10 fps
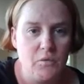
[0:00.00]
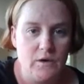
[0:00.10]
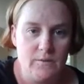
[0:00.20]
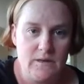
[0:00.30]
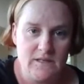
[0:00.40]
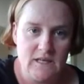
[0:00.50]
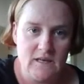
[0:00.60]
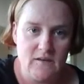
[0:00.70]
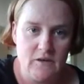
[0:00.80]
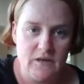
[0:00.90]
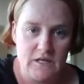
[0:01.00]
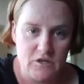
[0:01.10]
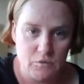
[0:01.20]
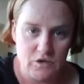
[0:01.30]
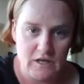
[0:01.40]
Where we see a lot of
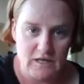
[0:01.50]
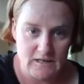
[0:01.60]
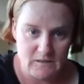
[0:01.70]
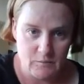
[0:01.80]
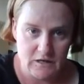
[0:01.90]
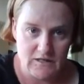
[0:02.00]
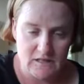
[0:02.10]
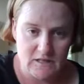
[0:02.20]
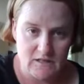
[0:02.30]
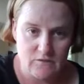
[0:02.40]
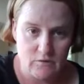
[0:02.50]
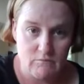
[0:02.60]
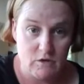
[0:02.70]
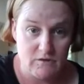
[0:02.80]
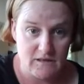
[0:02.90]
edge walking expressed is through
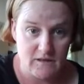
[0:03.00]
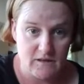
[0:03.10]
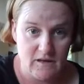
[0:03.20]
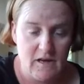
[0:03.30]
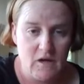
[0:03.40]
music.